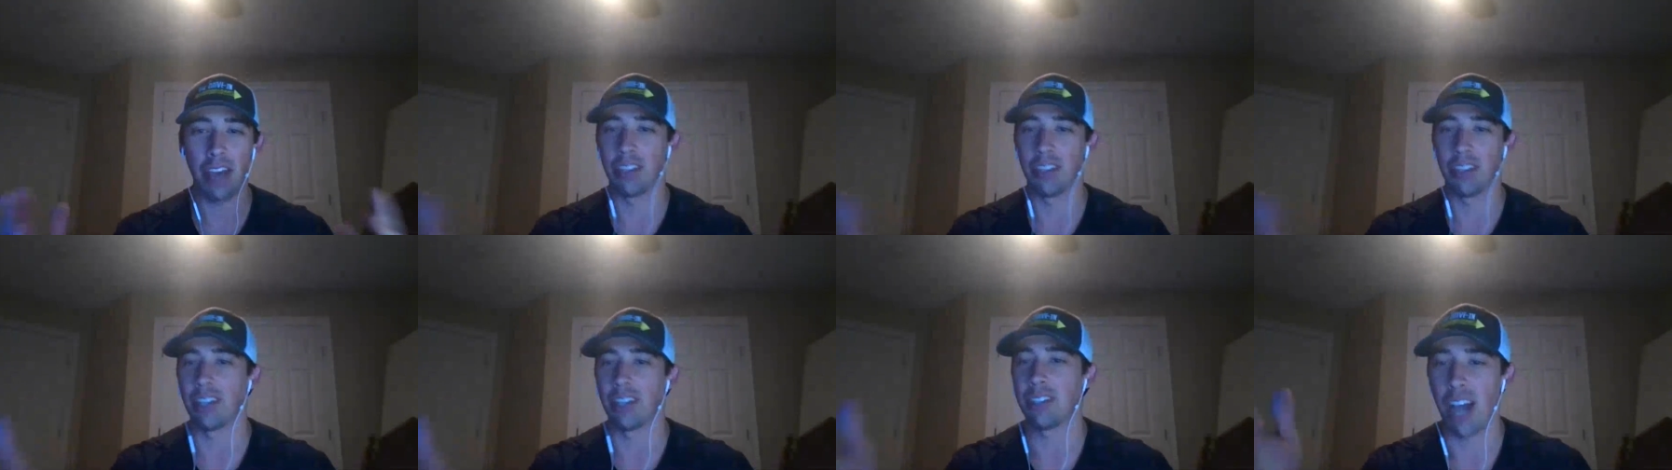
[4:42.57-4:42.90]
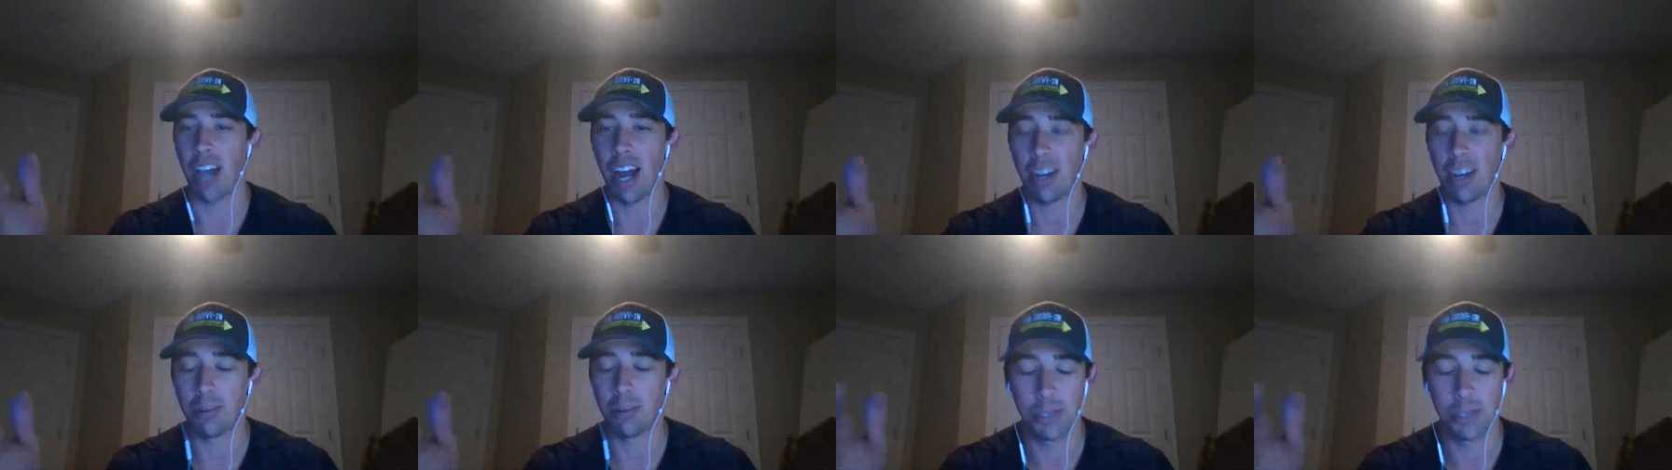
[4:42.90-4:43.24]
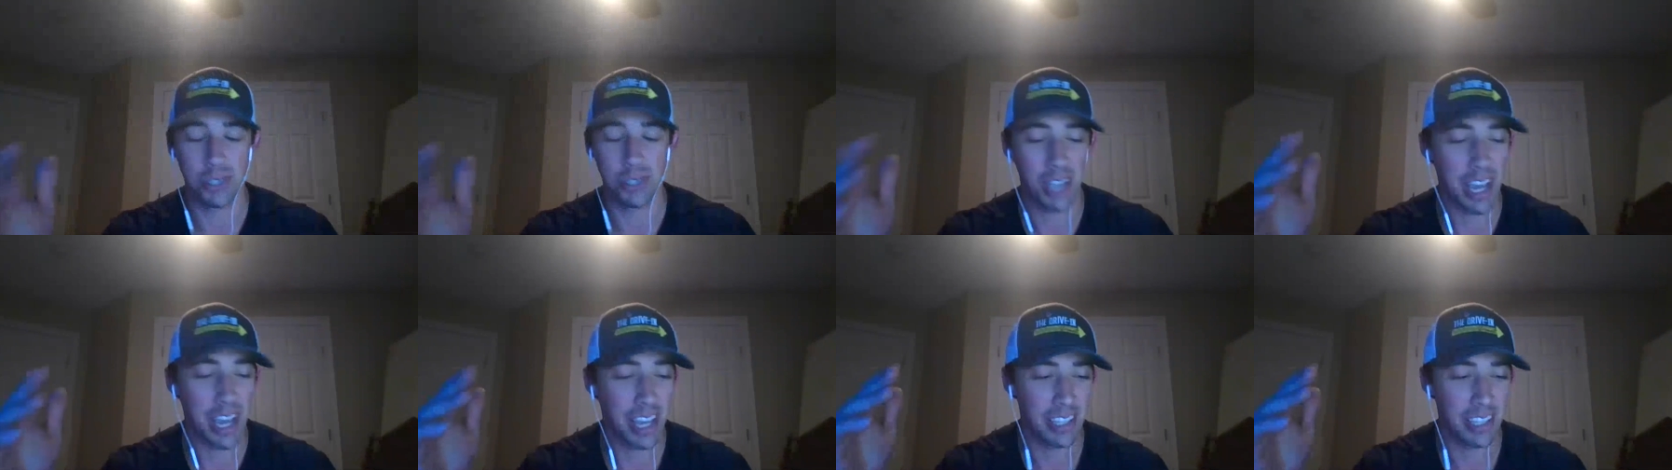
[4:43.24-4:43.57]
like Doc was
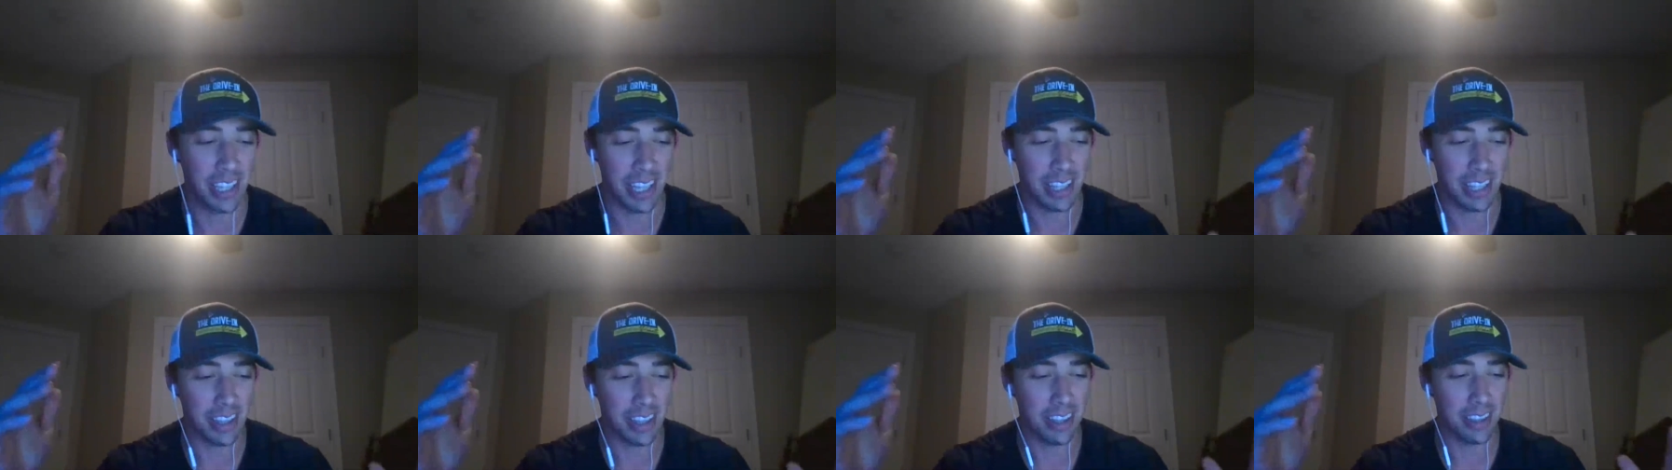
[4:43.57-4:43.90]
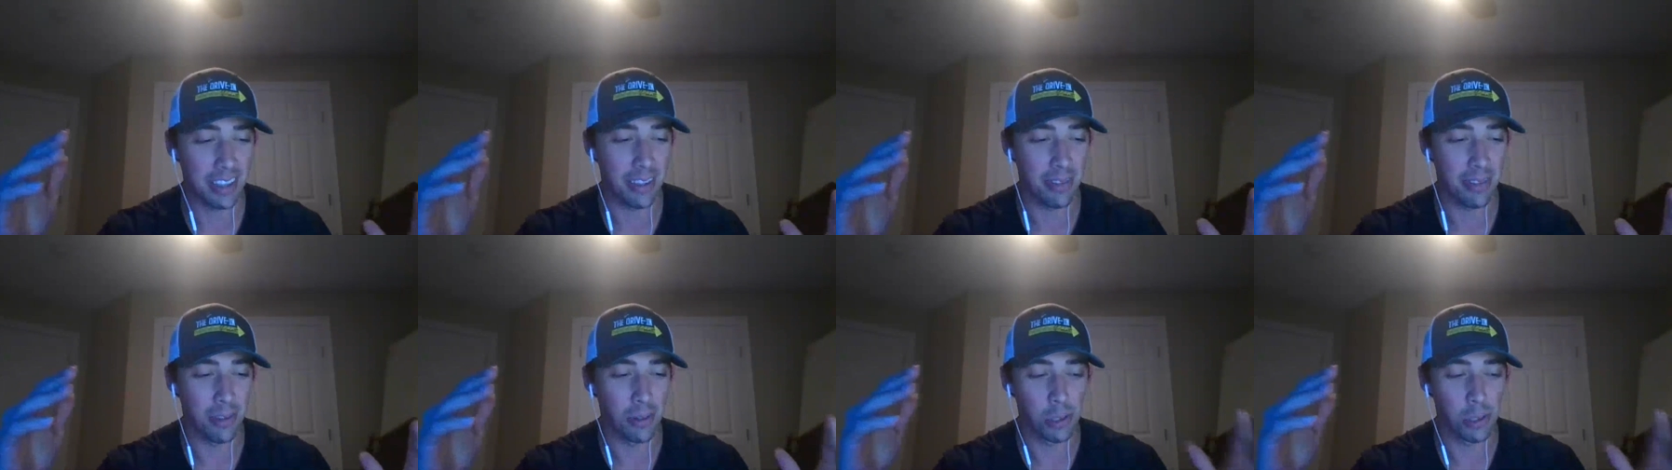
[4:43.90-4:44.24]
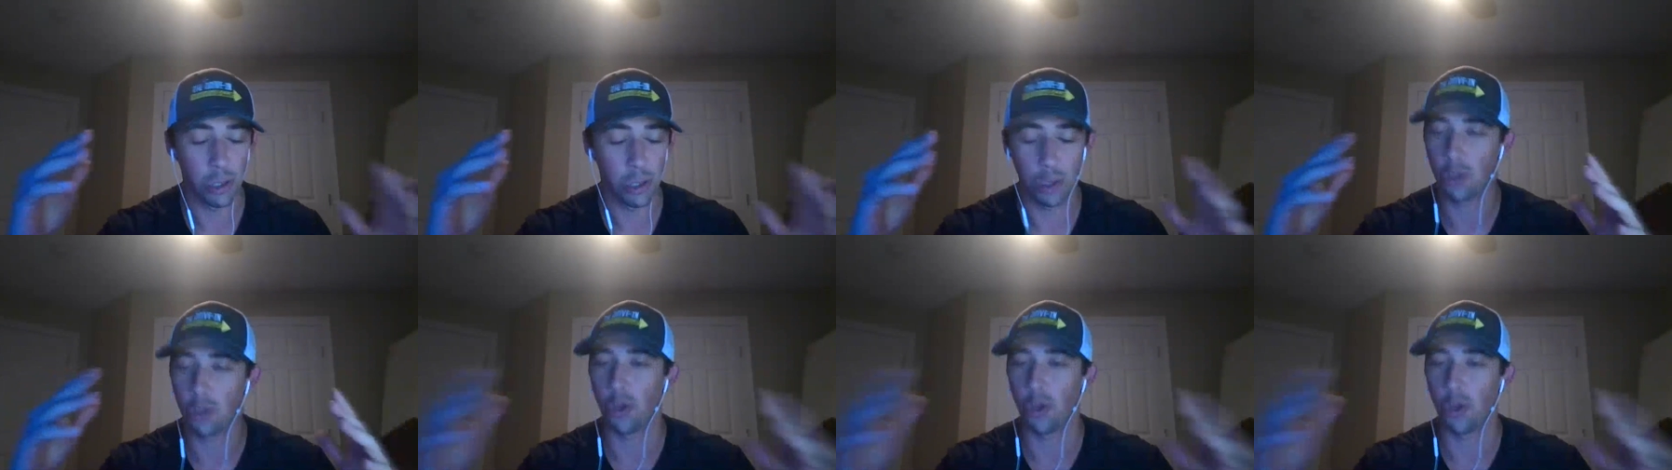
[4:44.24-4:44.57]
saying, like there's
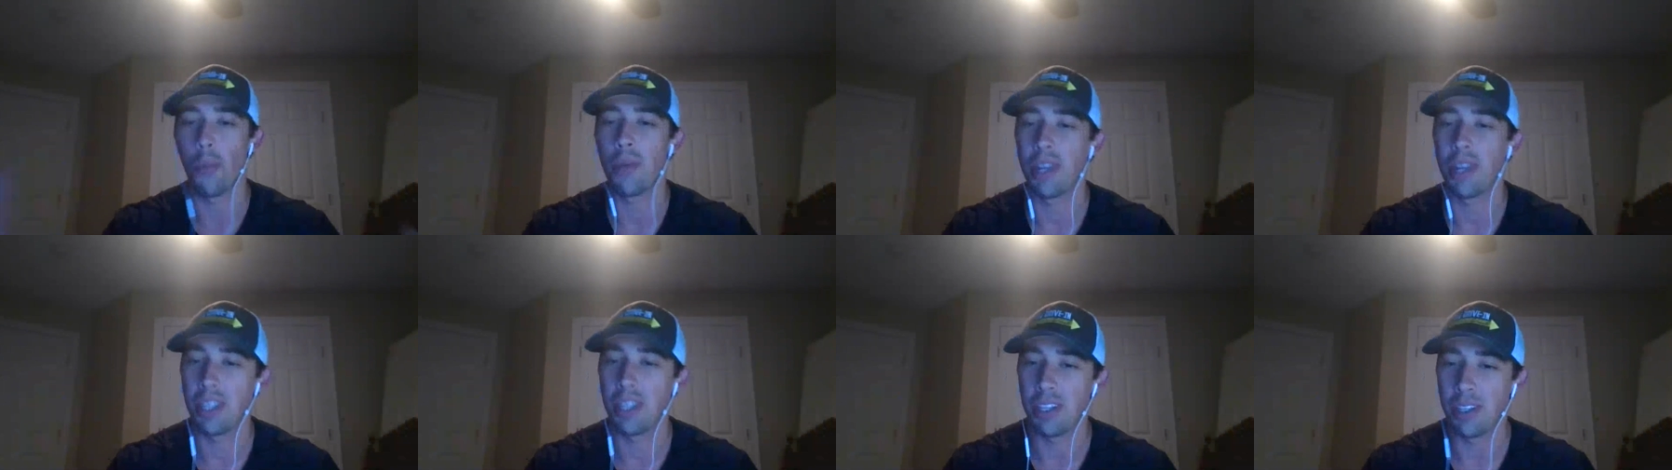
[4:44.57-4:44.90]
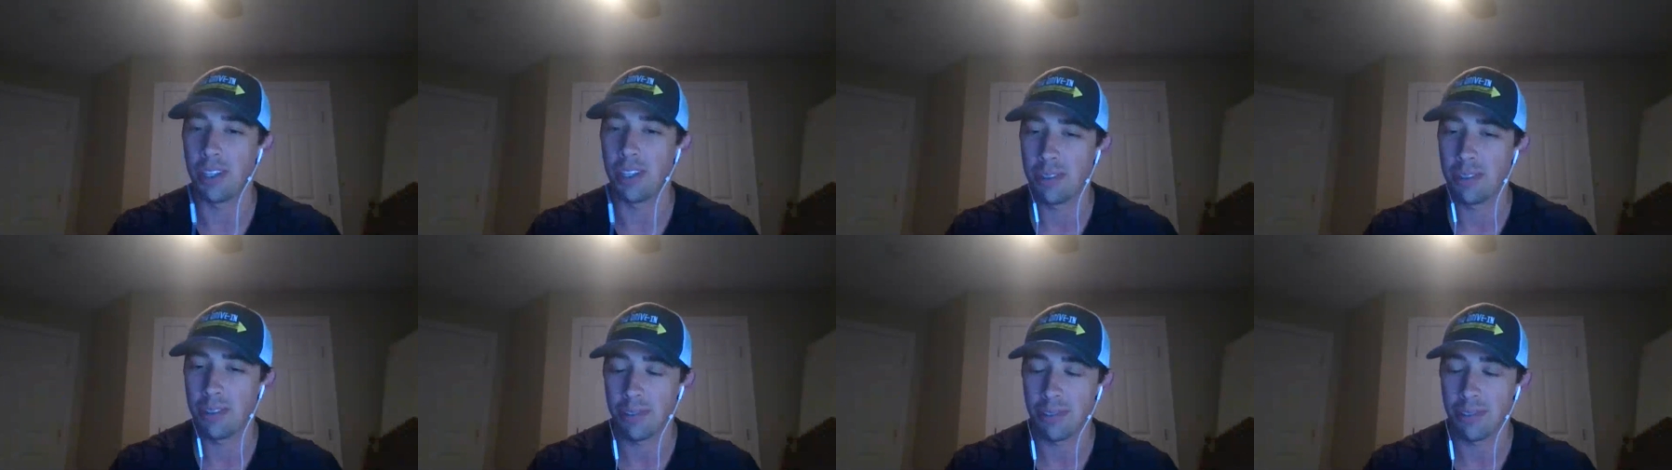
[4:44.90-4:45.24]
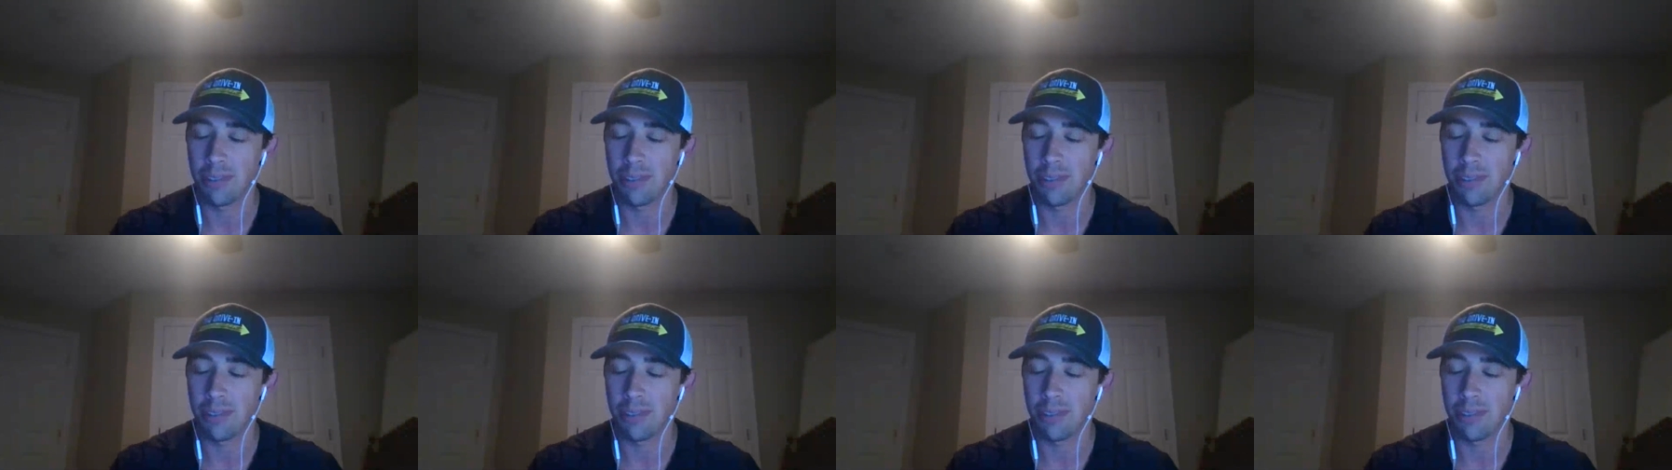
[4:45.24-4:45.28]
just so many,